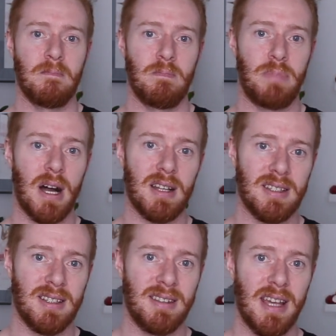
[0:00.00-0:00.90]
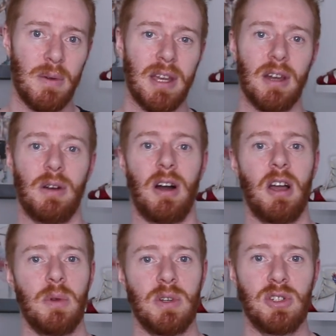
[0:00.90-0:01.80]
But there we go. I
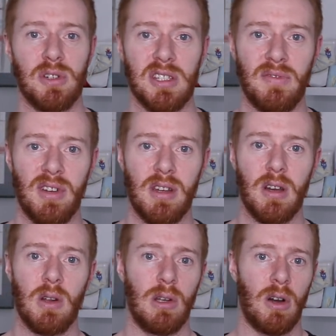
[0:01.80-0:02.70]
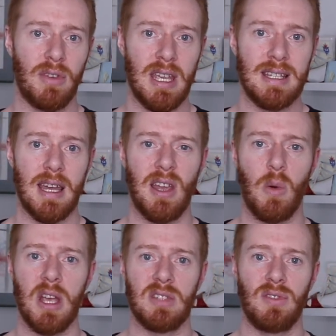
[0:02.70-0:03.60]
hope you enjoyed this video. A lot of key
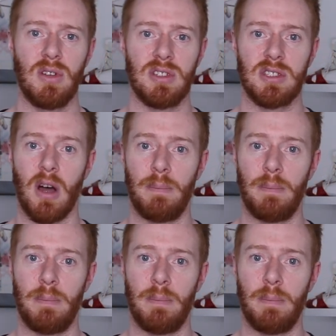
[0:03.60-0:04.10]
takeaways for you to start